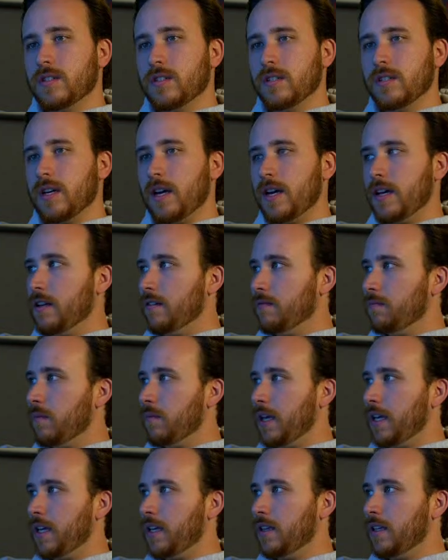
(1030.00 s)
kind of
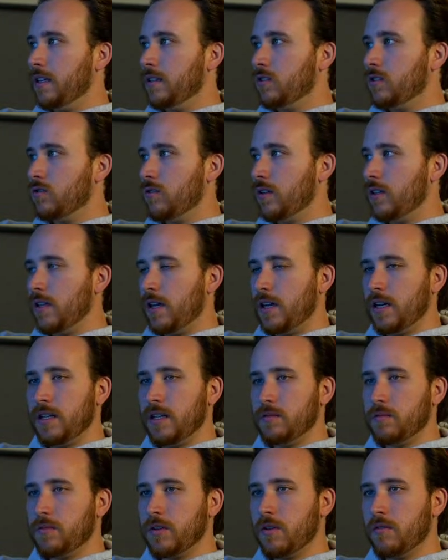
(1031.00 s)
making this tree line
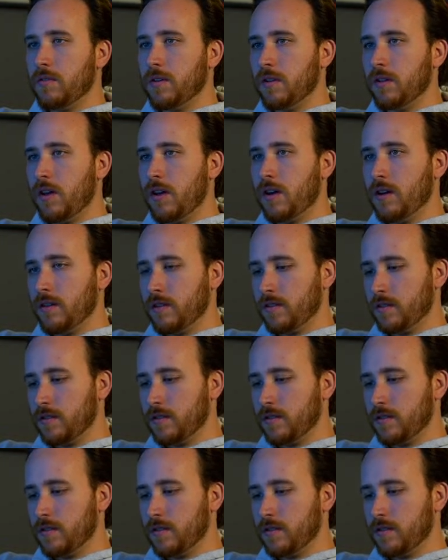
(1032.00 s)
as we're going along,